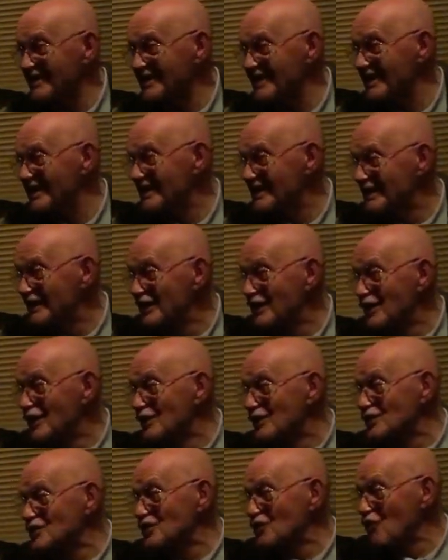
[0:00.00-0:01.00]
Yeah.
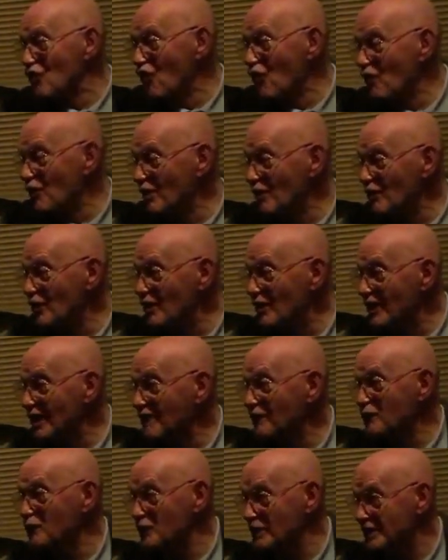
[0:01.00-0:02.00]
So all we were
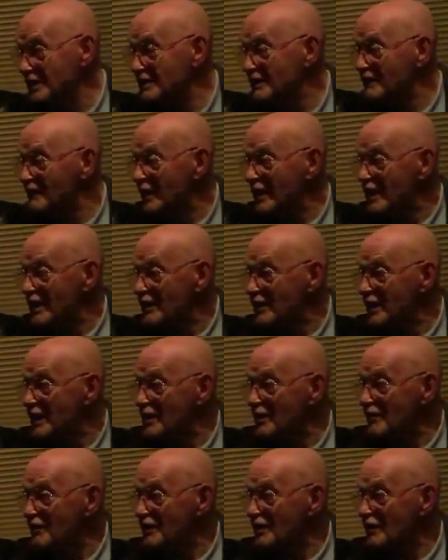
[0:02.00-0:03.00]
left with
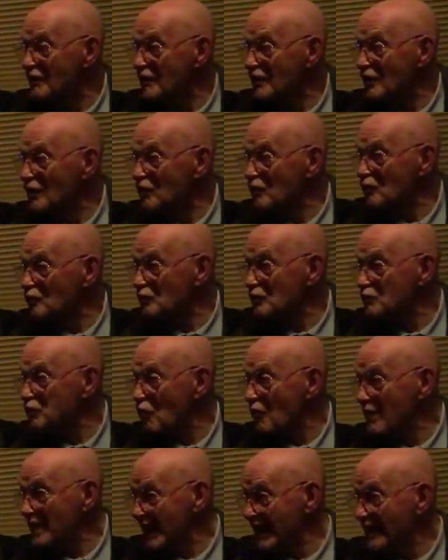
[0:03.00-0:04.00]
was
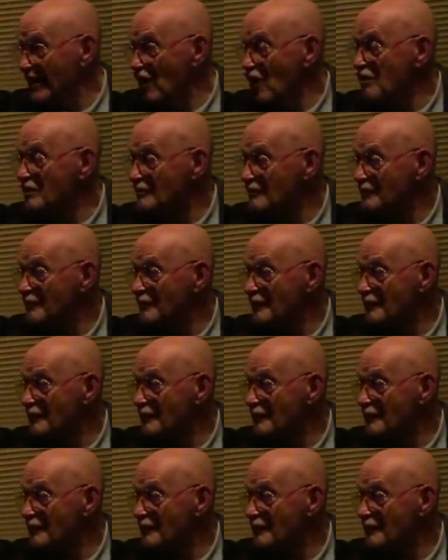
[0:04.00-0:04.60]
what we had on.